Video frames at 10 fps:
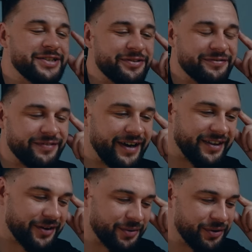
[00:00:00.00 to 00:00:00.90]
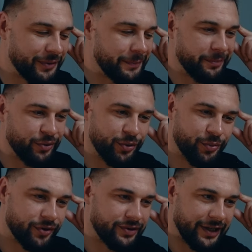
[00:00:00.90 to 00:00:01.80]
you find the crew and people who
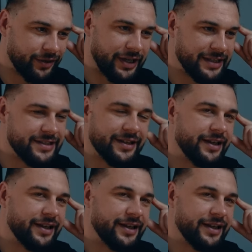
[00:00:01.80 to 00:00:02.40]
worked like on editing